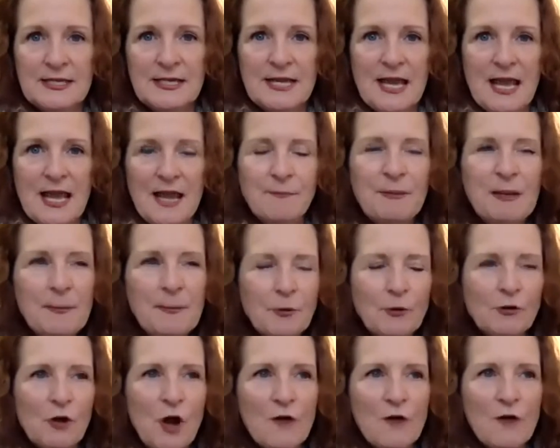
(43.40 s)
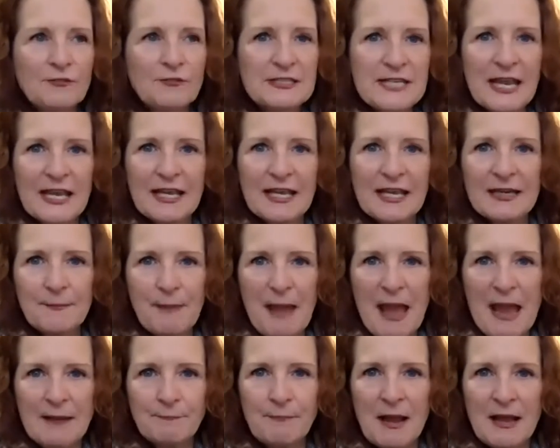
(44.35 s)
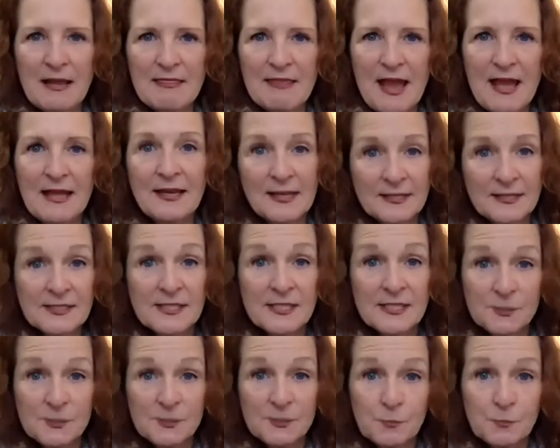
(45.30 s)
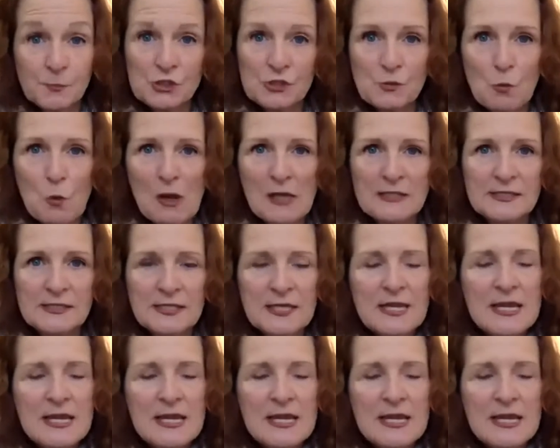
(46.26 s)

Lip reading: And people are often taken aback by that, as this person was.